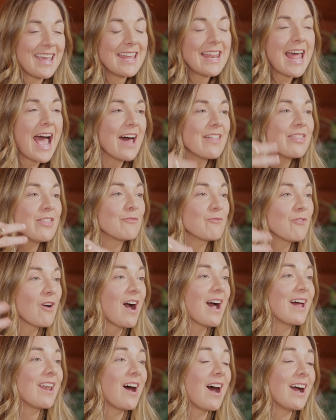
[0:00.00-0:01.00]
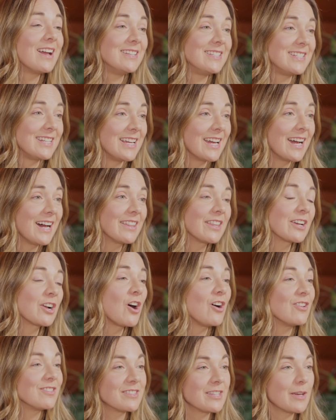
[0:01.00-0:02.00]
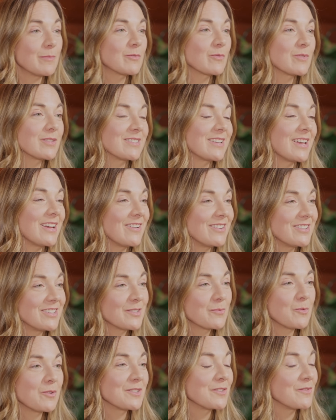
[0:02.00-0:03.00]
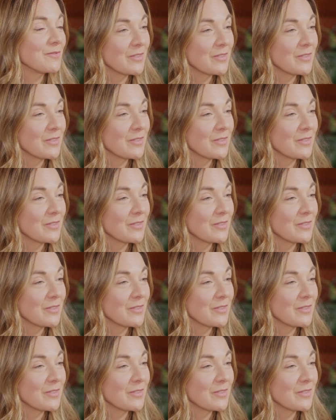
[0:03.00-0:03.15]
It had the right idea, the concept was there, it just wasn't